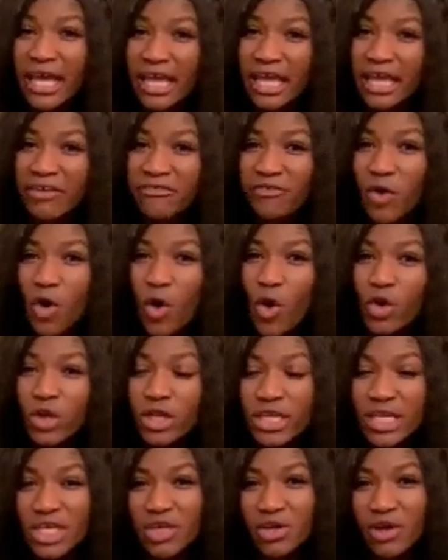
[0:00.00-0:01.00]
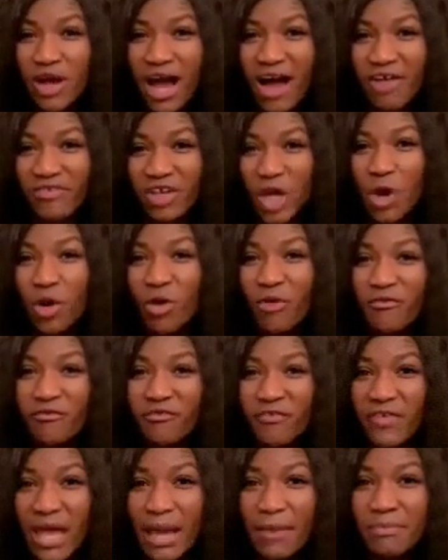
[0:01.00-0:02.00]
if only you have a
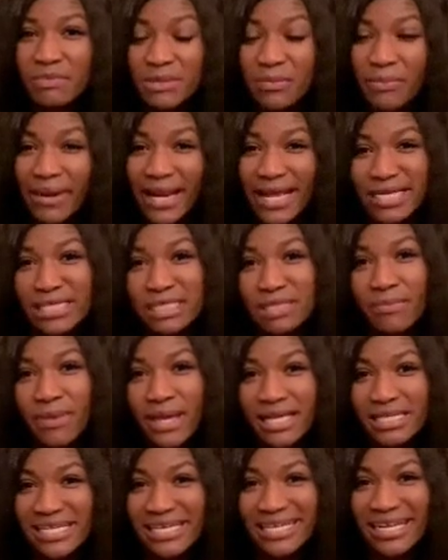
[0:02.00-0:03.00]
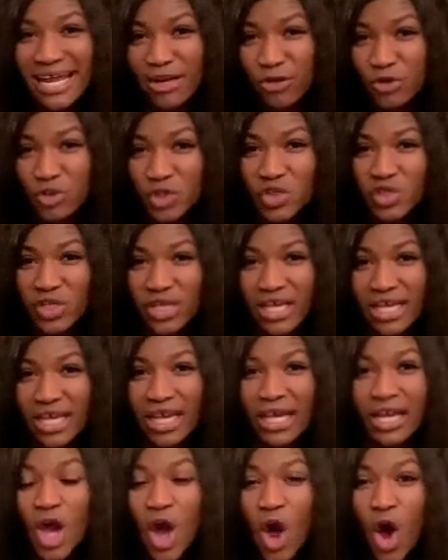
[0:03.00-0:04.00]
confirmed placement in an
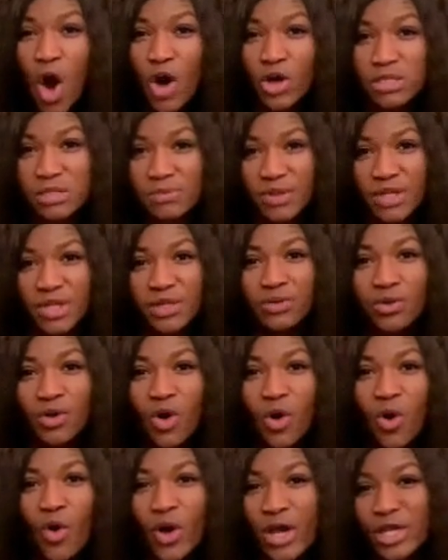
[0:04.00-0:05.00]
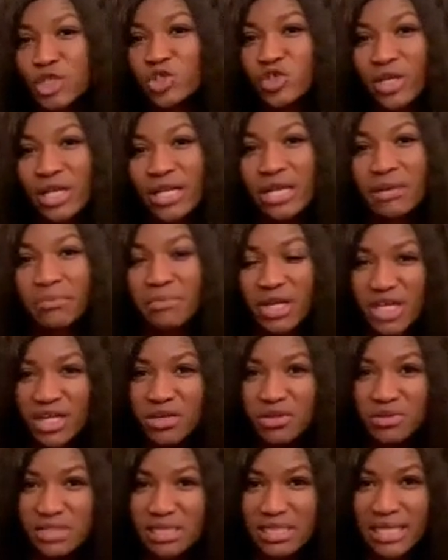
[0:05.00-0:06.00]
Australian hospital or Australian
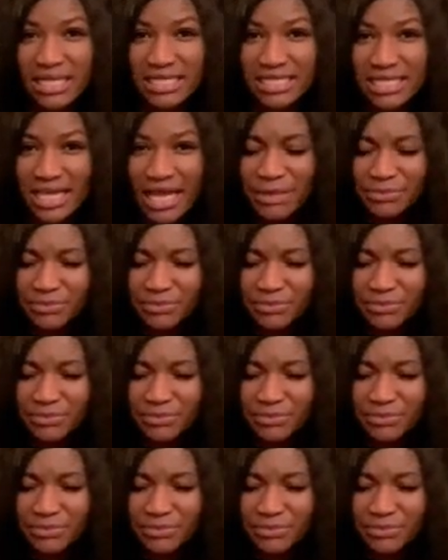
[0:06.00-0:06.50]
medical center.